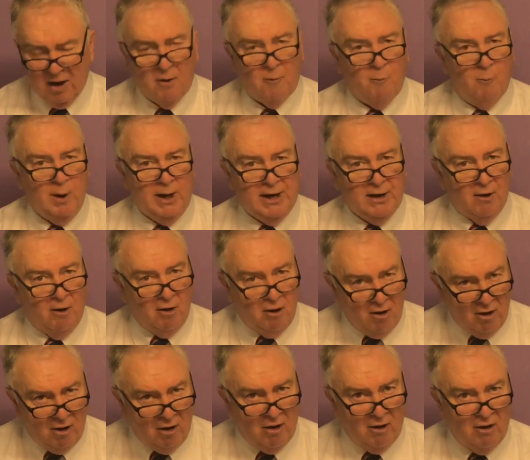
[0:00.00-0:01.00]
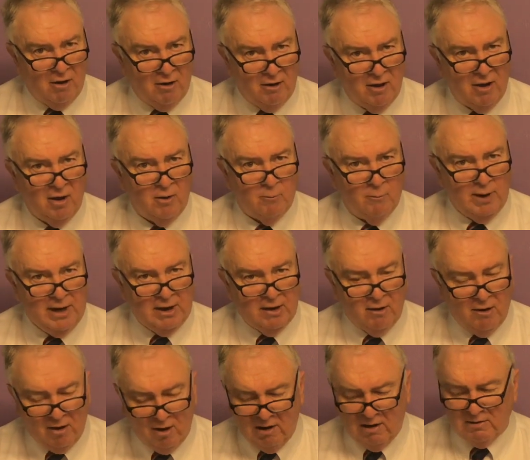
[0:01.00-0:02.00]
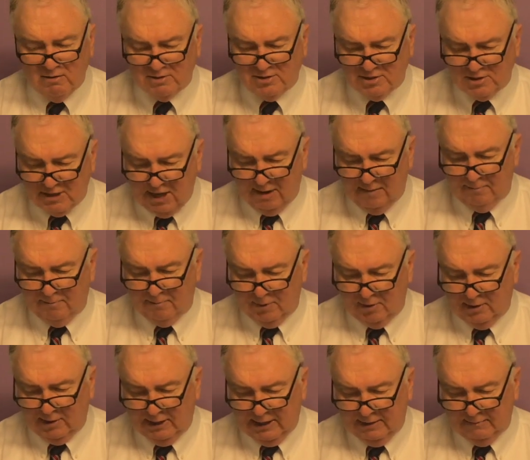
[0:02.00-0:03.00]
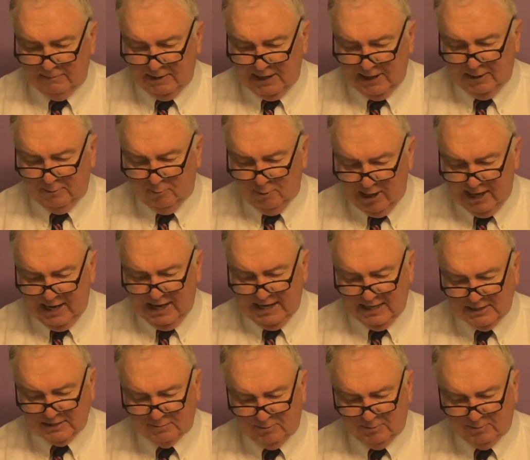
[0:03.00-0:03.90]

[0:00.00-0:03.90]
we all stumble in many ways.